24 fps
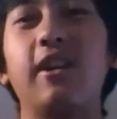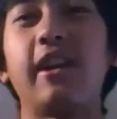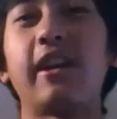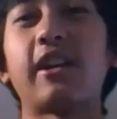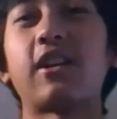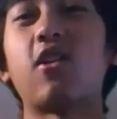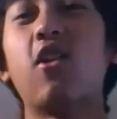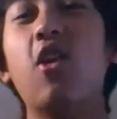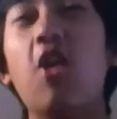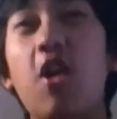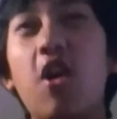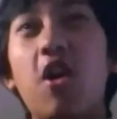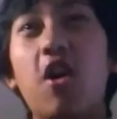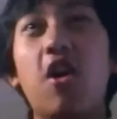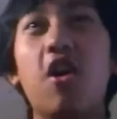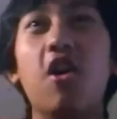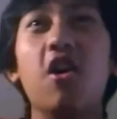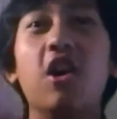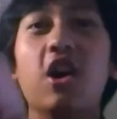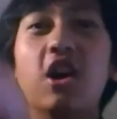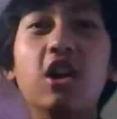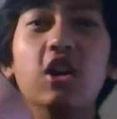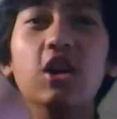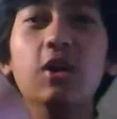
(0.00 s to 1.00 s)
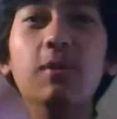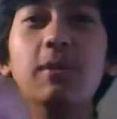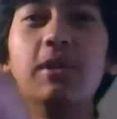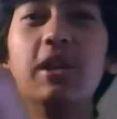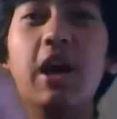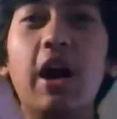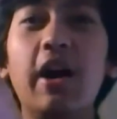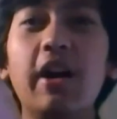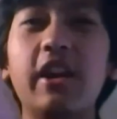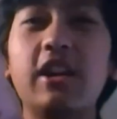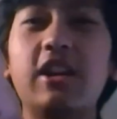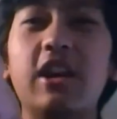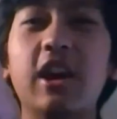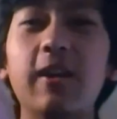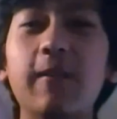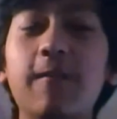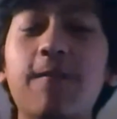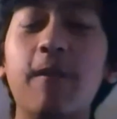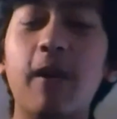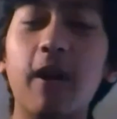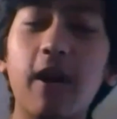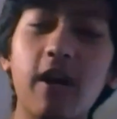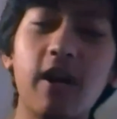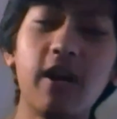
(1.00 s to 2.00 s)
and they're all like, oh,
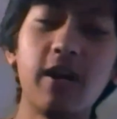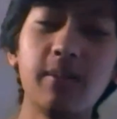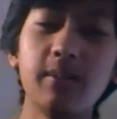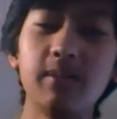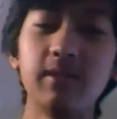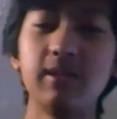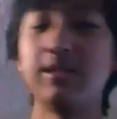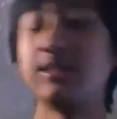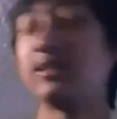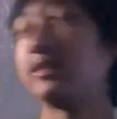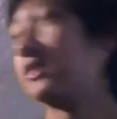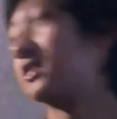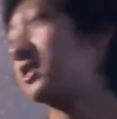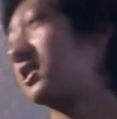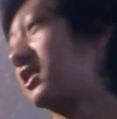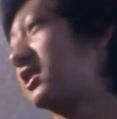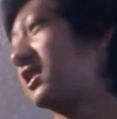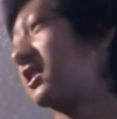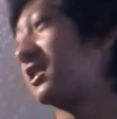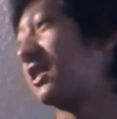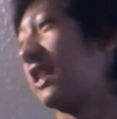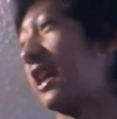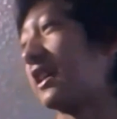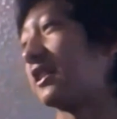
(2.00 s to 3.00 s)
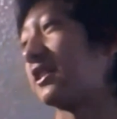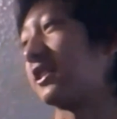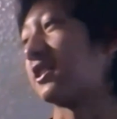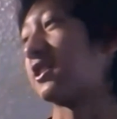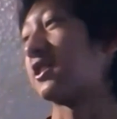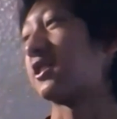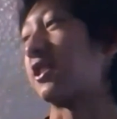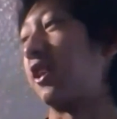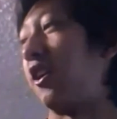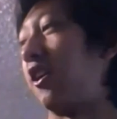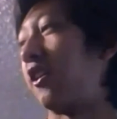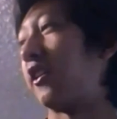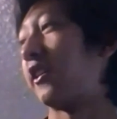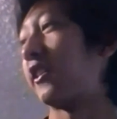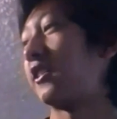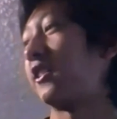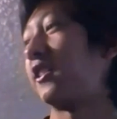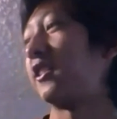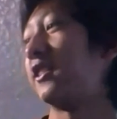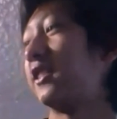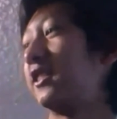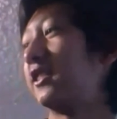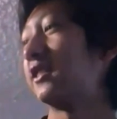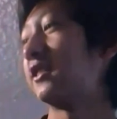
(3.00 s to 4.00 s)
"Illuminati confirm," just because it has a
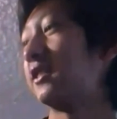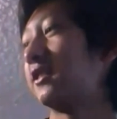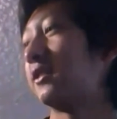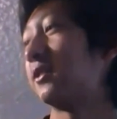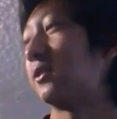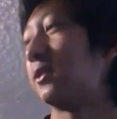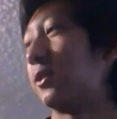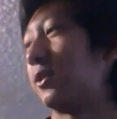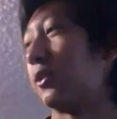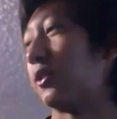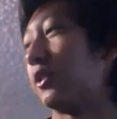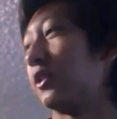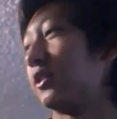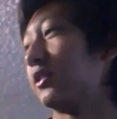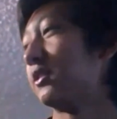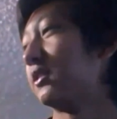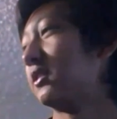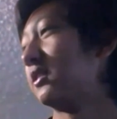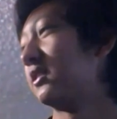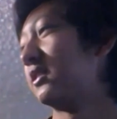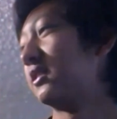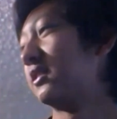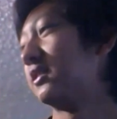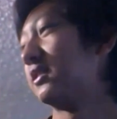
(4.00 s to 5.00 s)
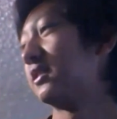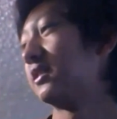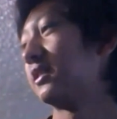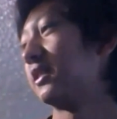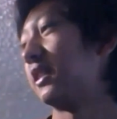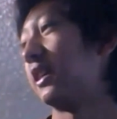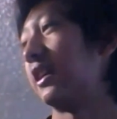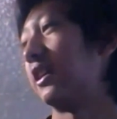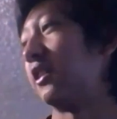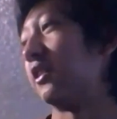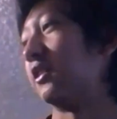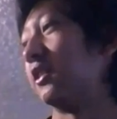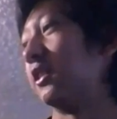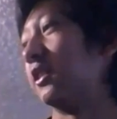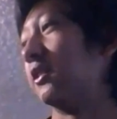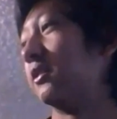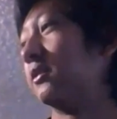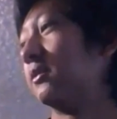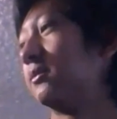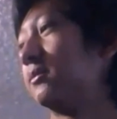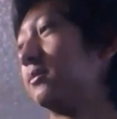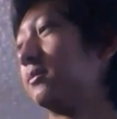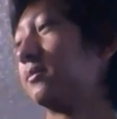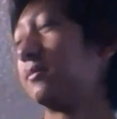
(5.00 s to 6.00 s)
star on it, or I
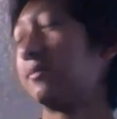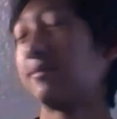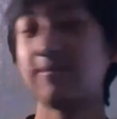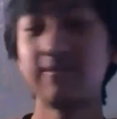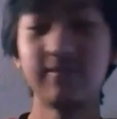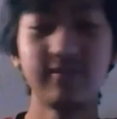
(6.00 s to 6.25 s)
don't know.